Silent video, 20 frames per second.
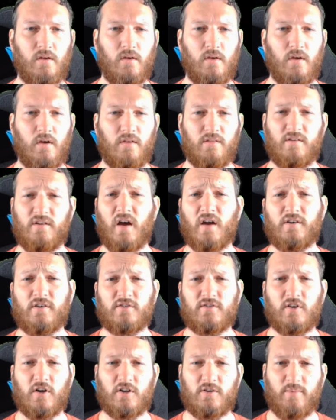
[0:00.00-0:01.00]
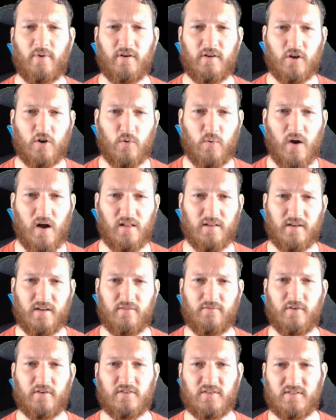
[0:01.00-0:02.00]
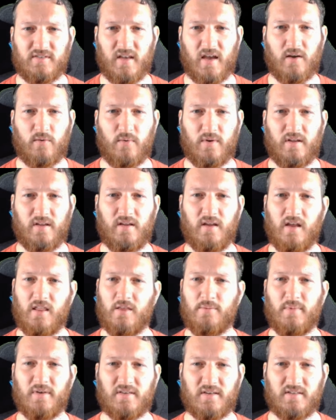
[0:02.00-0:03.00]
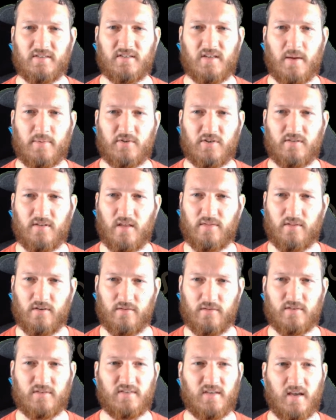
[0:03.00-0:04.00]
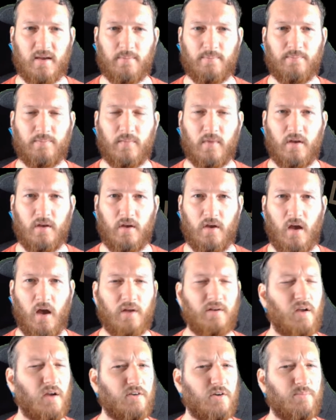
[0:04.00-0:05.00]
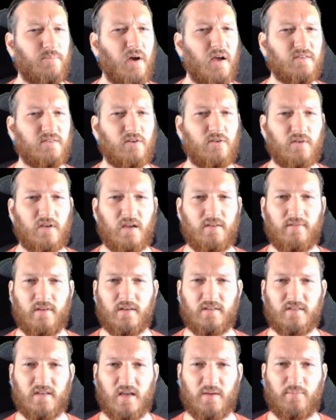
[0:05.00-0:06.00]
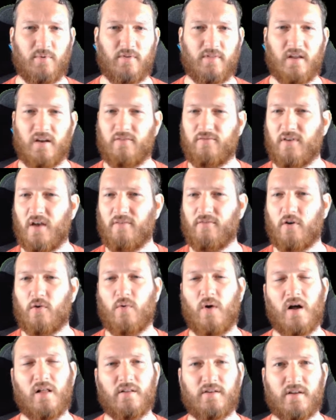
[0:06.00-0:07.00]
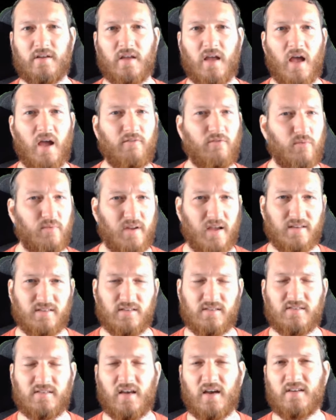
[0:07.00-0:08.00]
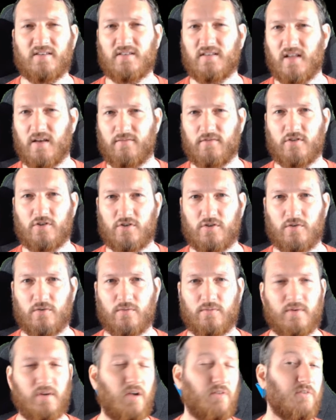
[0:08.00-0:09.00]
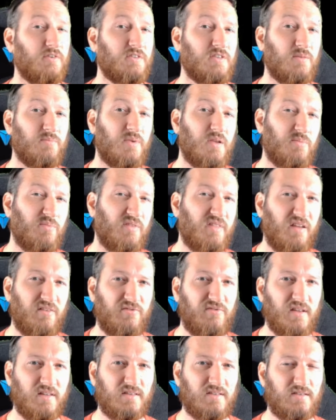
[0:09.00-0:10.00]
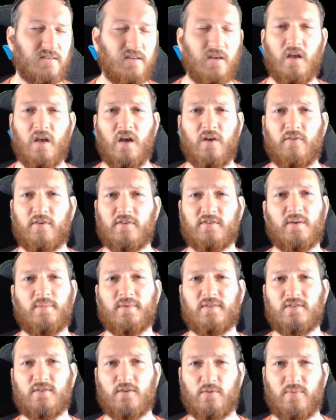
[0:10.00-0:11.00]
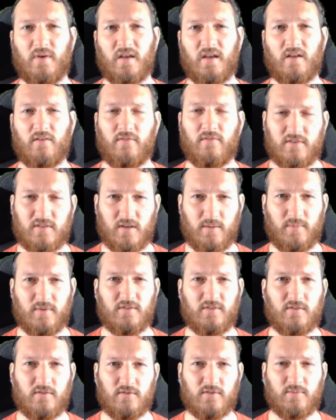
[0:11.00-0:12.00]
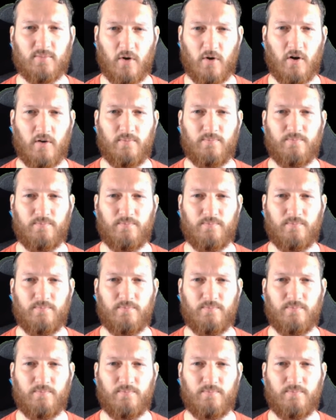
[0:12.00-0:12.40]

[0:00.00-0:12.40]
The doctors talked about equality versus equity and the misconception that they're the same. Dr. Boscoe gave the example that if you have equality, everyone has a size 11 shoe. Now for some people that fits, for some it's too big, and for some it's too small.